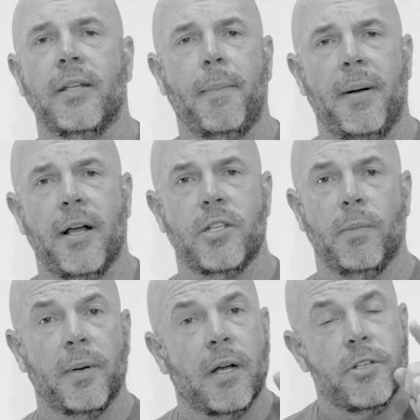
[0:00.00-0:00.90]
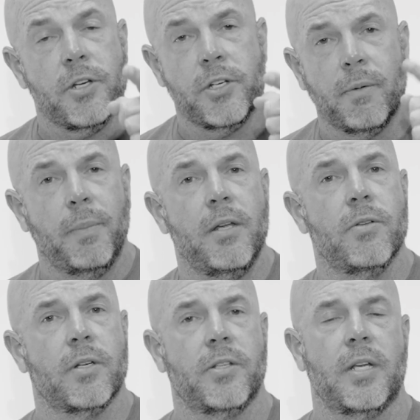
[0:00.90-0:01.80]
thing possible because you should be
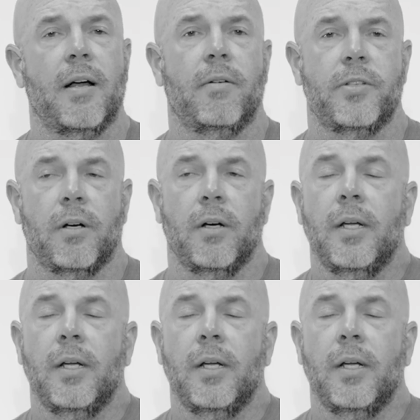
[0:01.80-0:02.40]
using a silencer.